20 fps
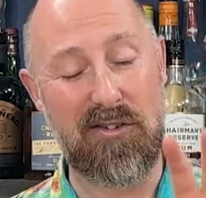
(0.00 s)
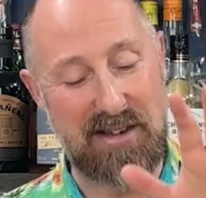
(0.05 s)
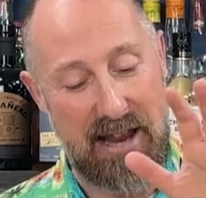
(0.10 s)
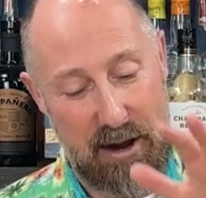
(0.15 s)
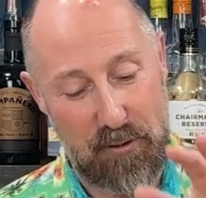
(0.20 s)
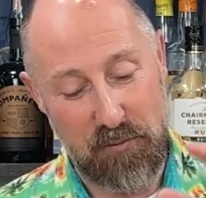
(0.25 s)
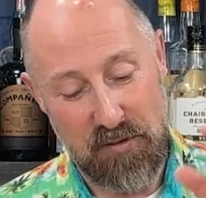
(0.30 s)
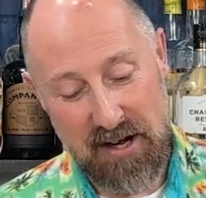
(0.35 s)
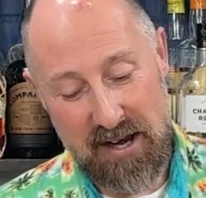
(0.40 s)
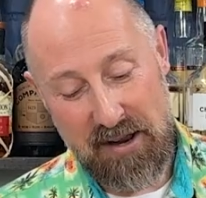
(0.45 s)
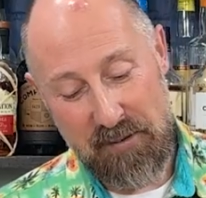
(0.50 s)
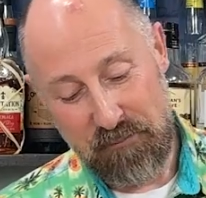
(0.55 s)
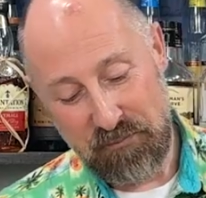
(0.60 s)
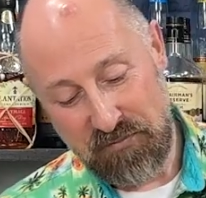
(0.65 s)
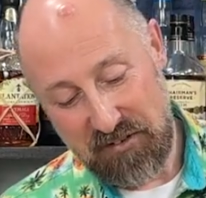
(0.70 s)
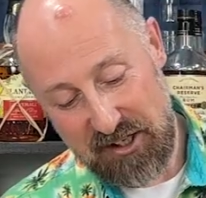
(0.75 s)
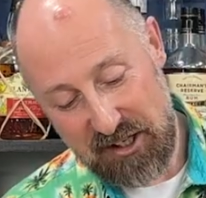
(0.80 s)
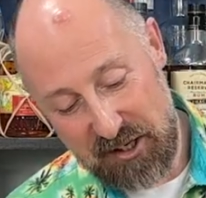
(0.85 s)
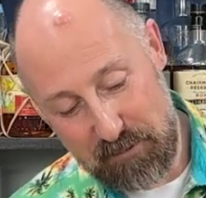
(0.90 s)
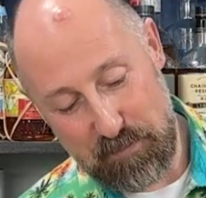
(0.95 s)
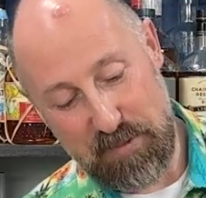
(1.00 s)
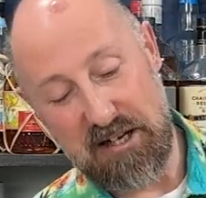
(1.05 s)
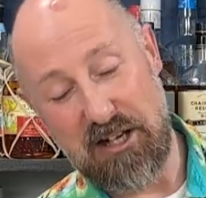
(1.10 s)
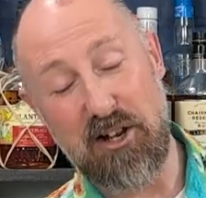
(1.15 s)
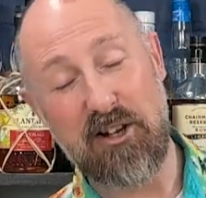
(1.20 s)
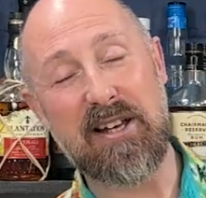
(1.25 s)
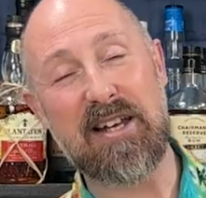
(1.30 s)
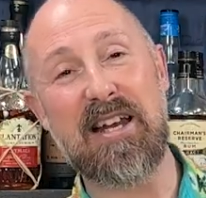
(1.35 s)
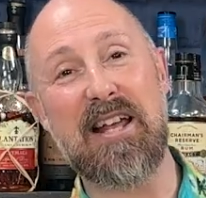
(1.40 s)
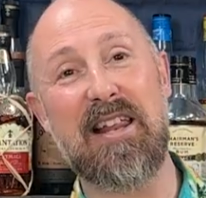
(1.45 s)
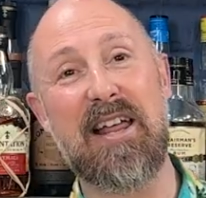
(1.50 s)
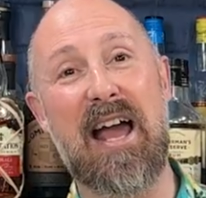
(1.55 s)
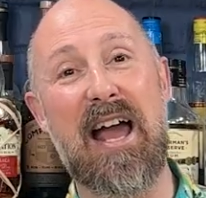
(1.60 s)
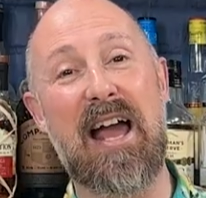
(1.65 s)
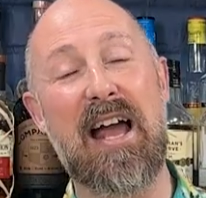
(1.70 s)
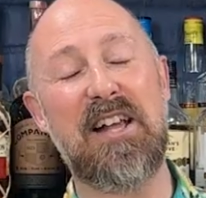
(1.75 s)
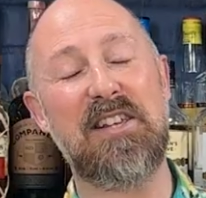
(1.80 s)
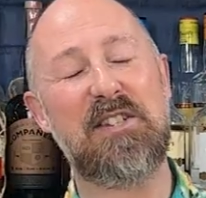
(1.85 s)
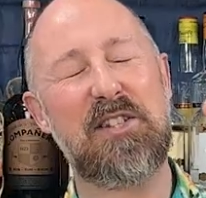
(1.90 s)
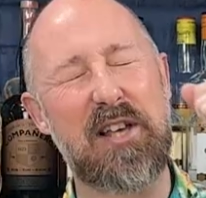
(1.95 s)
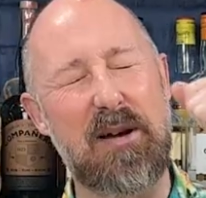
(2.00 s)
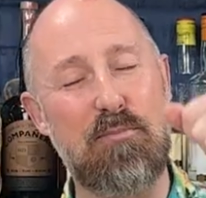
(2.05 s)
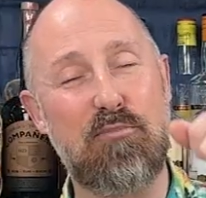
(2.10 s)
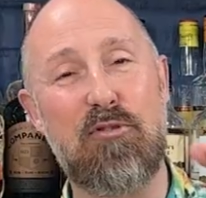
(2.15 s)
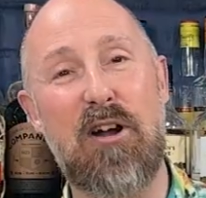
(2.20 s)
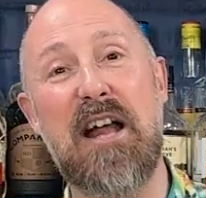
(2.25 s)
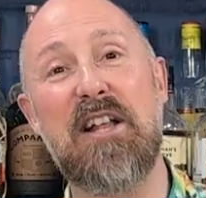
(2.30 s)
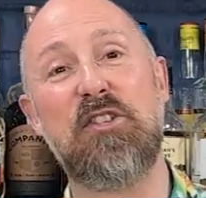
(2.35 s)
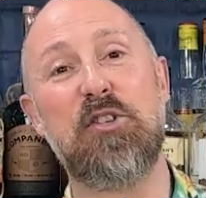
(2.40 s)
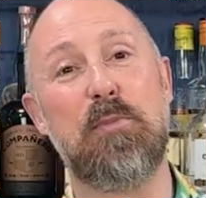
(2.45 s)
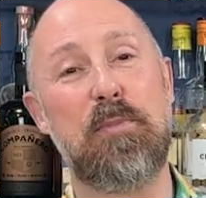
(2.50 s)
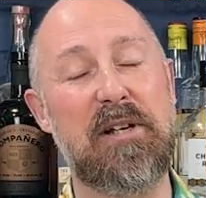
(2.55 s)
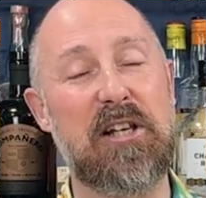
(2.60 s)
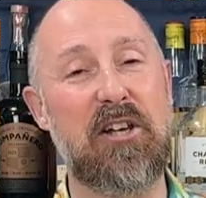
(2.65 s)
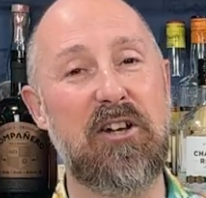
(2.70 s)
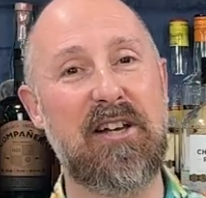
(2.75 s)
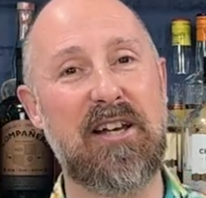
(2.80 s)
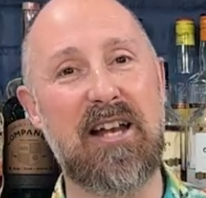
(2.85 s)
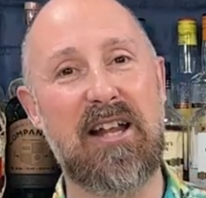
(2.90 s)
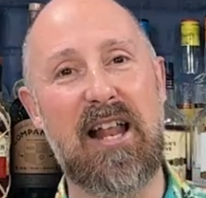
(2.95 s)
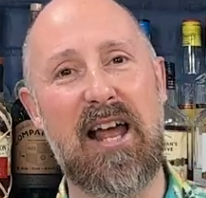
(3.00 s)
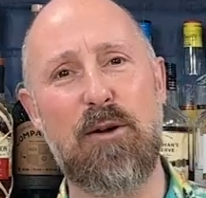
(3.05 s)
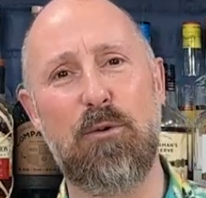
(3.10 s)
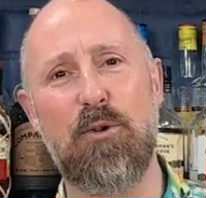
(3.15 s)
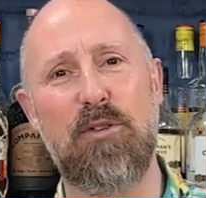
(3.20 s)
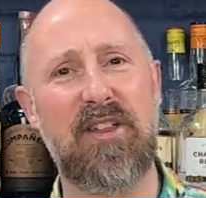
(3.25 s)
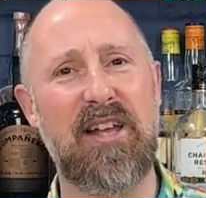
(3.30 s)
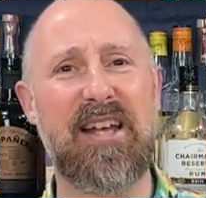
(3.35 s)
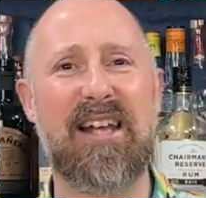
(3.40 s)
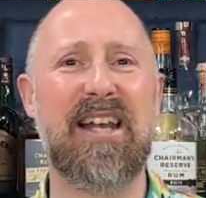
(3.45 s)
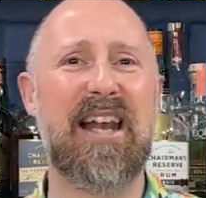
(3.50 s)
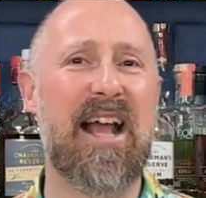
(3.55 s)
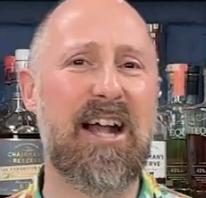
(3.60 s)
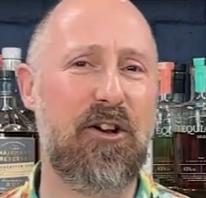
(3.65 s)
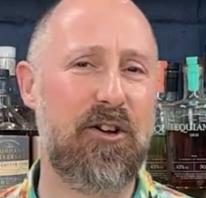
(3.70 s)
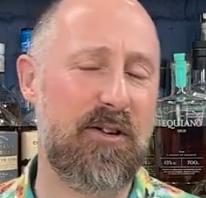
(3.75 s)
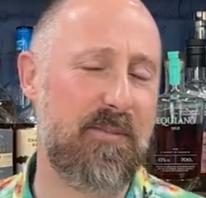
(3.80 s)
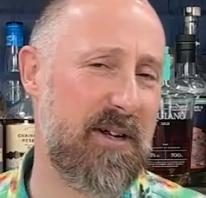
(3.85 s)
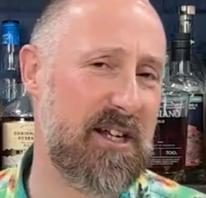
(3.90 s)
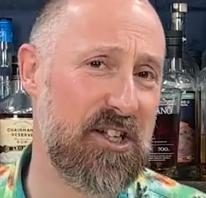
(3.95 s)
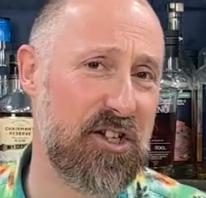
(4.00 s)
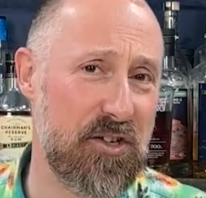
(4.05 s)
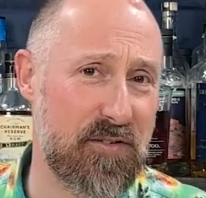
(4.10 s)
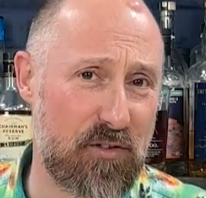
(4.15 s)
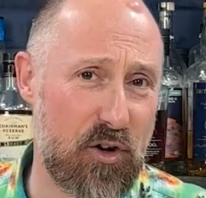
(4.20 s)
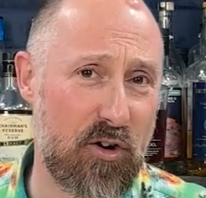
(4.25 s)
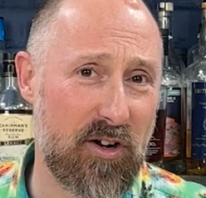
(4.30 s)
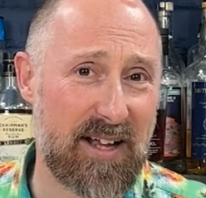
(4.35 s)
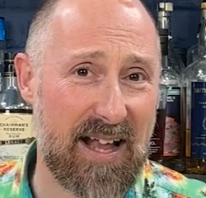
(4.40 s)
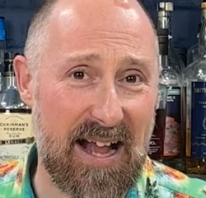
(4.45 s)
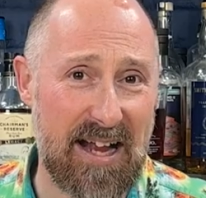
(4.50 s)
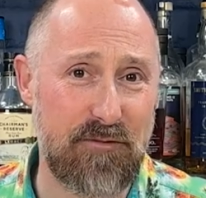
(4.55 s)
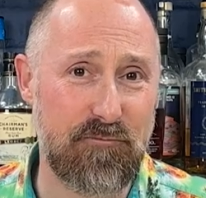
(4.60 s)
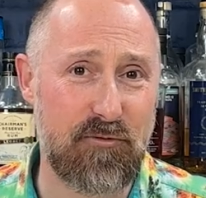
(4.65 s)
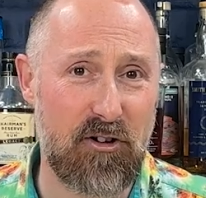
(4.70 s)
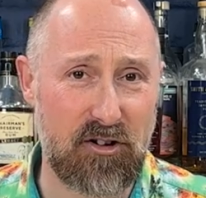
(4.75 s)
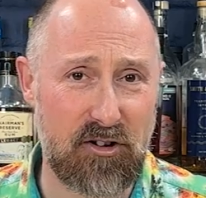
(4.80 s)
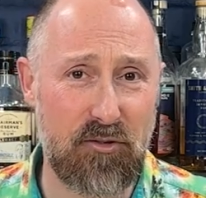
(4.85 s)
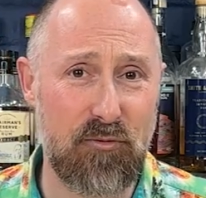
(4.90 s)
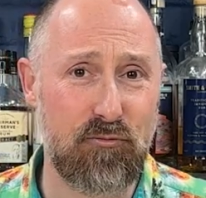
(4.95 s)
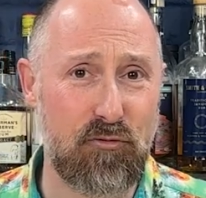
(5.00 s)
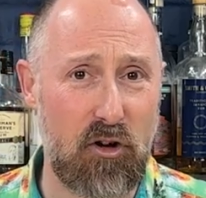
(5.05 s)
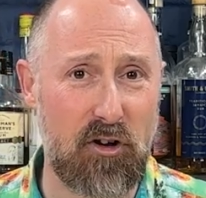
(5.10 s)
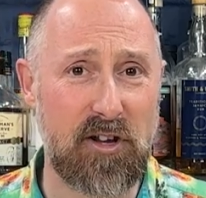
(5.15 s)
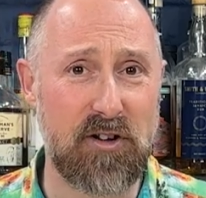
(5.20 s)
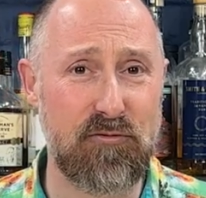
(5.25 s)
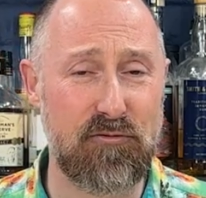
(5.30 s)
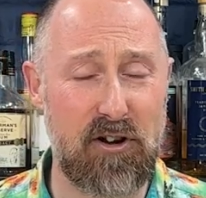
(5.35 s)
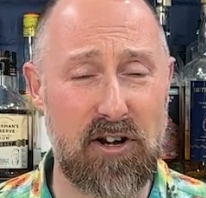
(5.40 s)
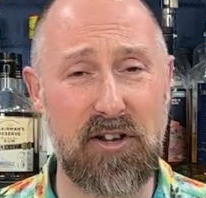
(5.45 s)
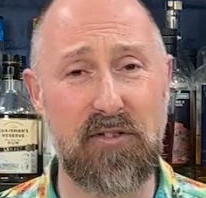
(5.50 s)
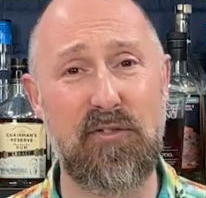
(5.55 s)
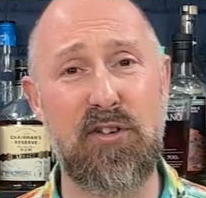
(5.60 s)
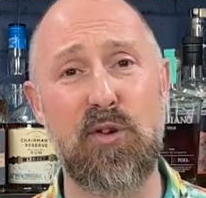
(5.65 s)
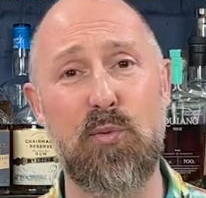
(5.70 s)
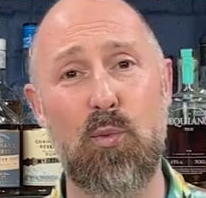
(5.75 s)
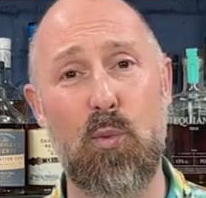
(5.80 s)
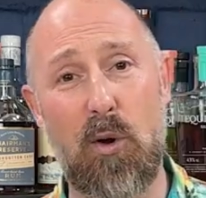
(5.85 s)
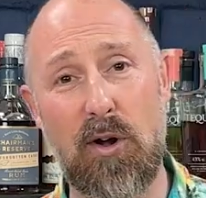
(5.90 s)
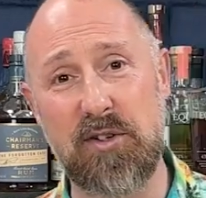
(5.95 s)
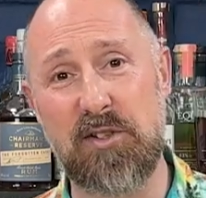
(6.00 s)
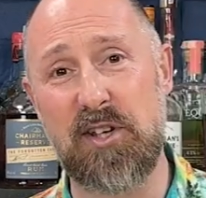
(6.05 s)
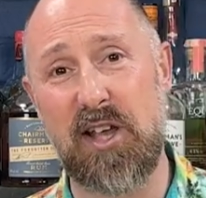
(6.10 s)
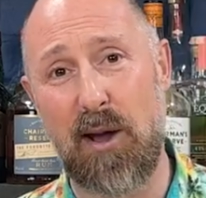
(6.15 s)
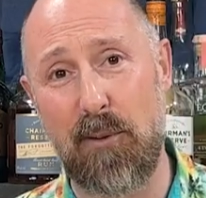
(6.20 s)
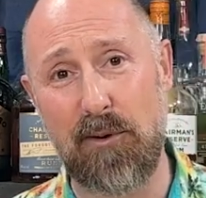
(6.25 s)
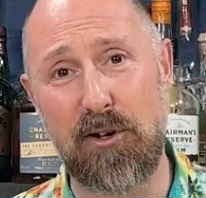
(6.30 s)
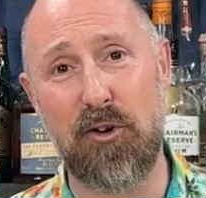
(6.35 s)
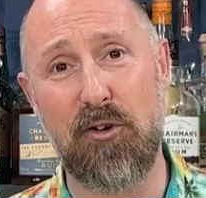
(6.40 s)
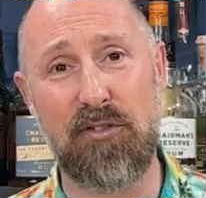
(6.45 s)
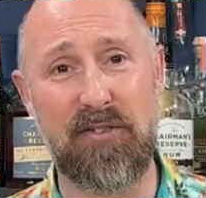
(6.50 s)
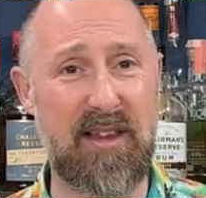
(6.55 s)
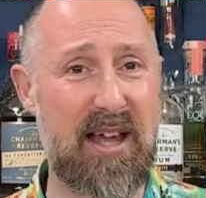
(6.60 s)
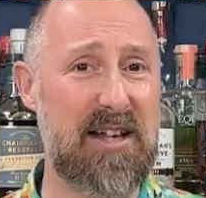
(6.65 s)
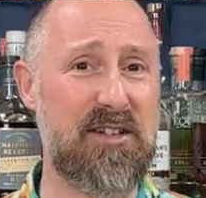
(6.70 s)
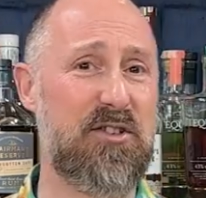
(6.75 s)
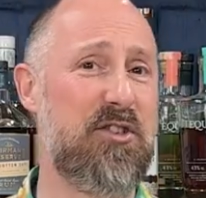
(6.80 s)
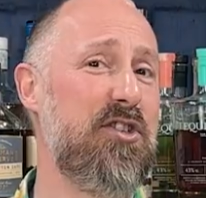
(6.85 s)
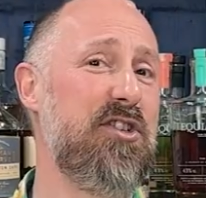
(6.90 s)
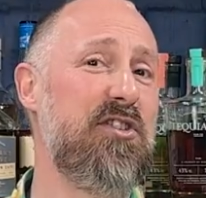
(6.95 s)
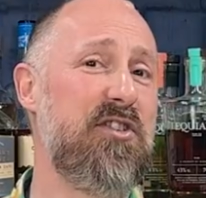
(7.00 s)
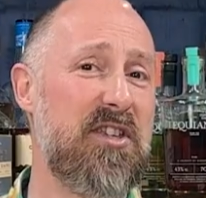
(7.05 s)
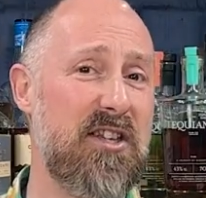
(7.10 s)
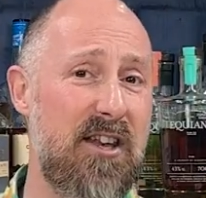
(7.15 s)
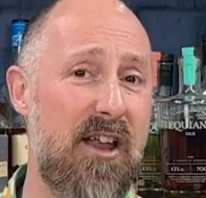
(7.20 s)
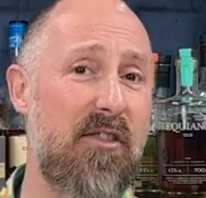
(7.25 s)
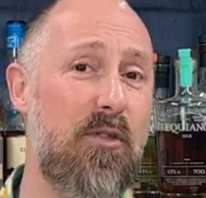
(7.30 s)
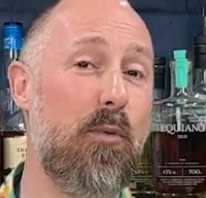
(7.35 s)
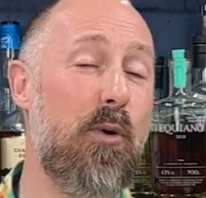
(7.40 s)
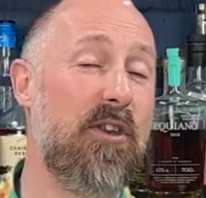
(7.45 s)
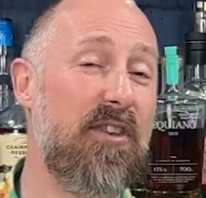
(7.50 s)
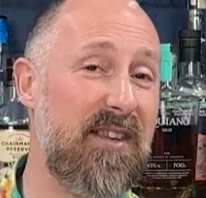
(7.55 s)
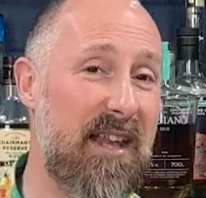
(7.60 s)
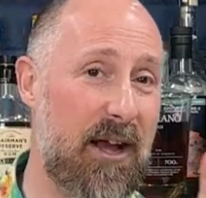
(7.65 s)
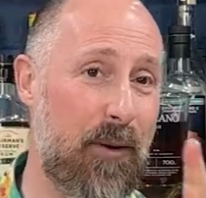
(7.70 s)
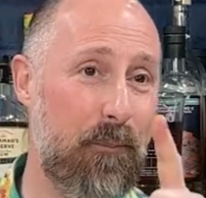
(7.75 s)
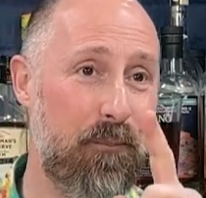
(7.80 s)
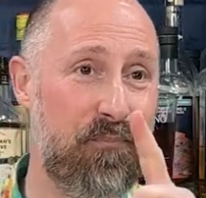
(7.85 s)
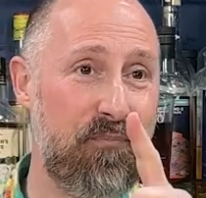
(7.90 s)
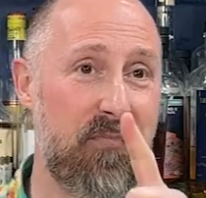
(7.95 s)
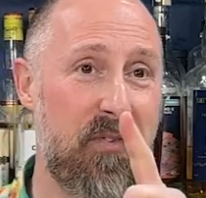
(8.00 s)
Now, you'd be looking at that, and some brands will be looking at that, or thinking, hang on a minute, you've got Canerock in front of you. What's going on? That's just another one. Now,